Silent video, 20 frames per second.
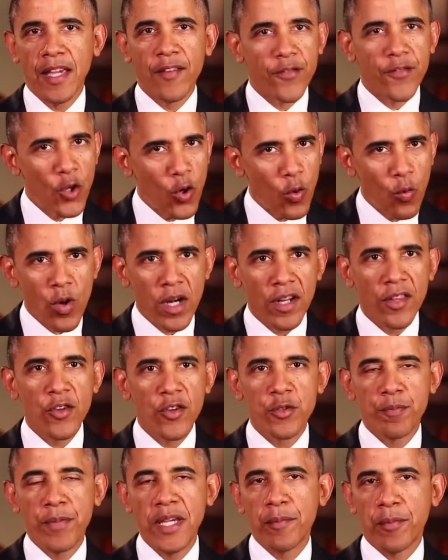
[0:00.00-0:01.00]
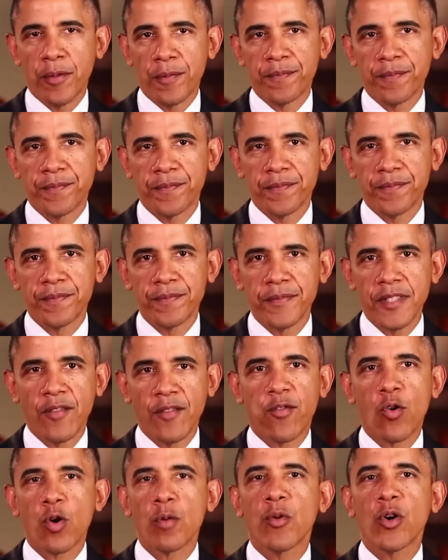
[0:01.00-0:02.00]
If you're one of those people,
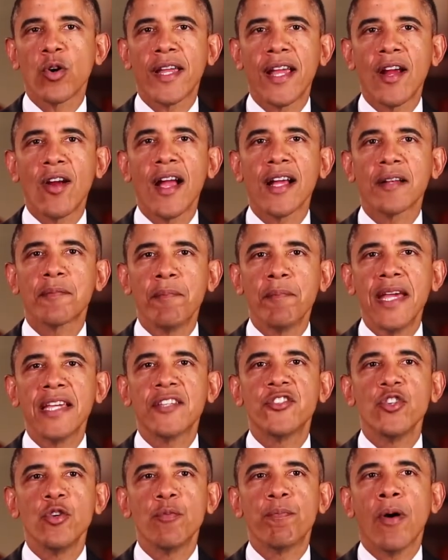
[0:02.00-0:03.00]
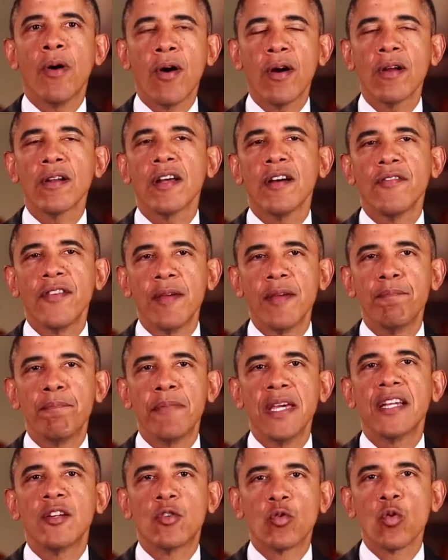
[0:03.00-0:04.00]
the Affordable Care Act makes you part of a
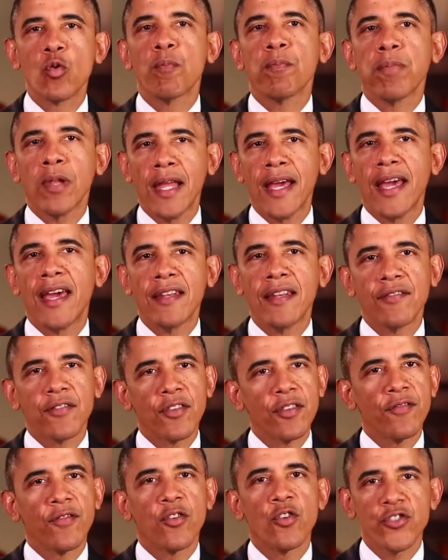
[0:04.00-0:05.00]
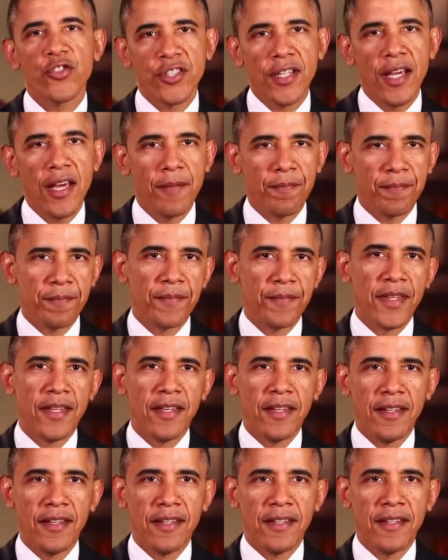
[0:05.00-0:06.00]
big group plan for the first time.
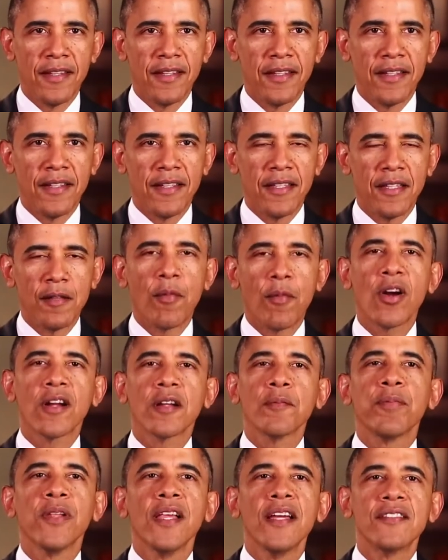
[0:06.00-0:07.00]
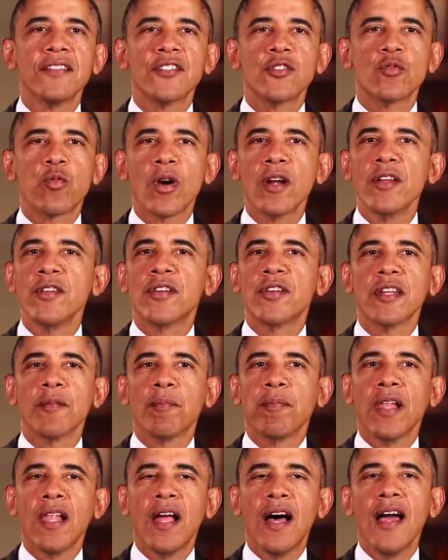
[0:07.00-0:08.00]
The Marketplace is where you
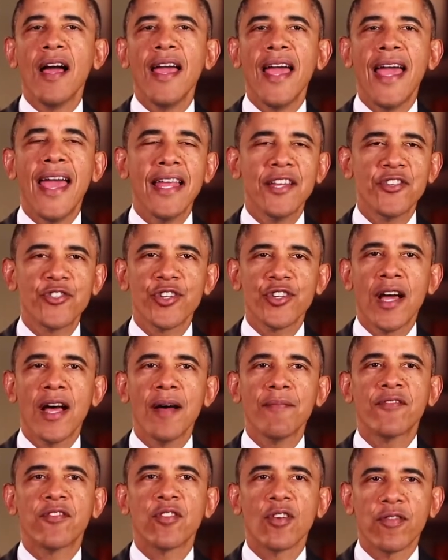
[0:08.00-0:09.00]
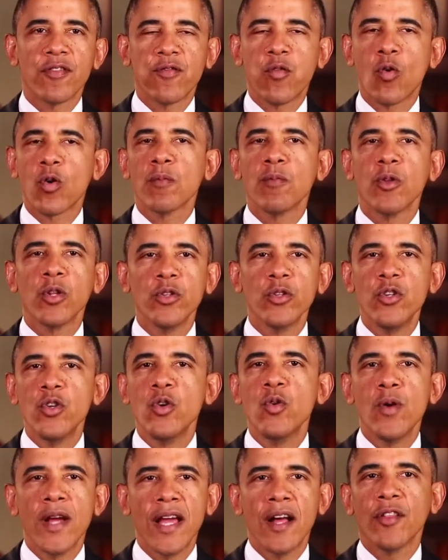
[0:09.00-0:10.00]
can apply and shop for affordable
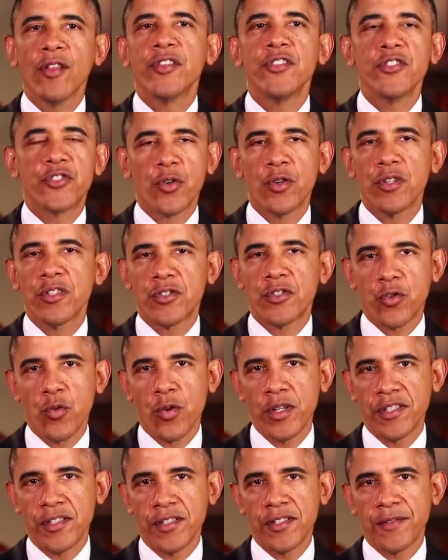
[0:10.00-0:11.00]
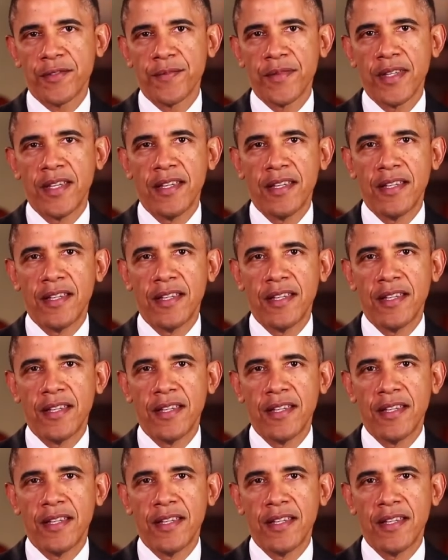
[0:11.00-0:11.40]
new health insurance choices.